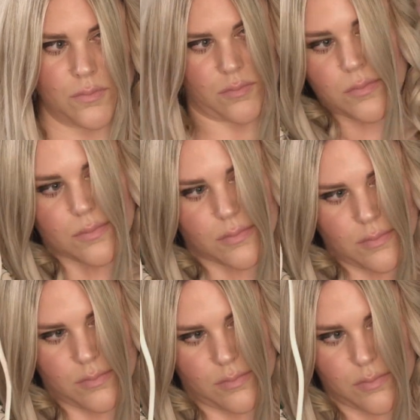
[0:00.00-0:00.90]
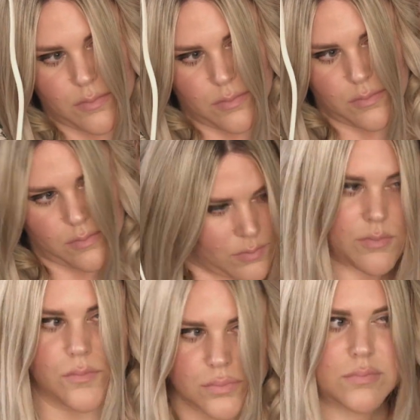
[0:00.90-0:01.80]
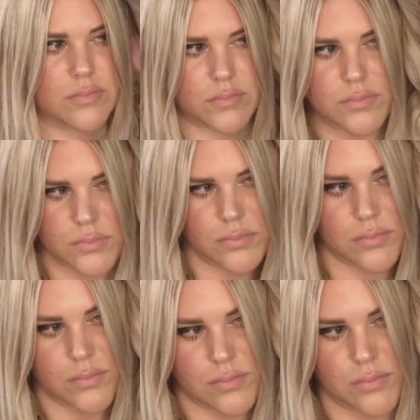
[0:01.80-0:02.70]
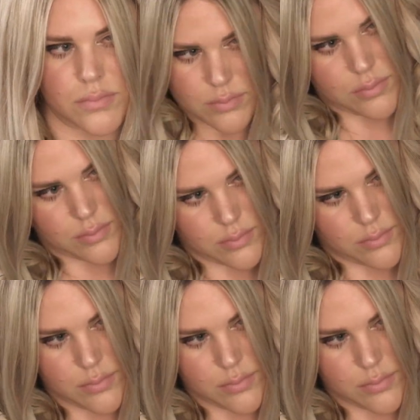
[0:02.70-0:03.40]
I wanna be with you always.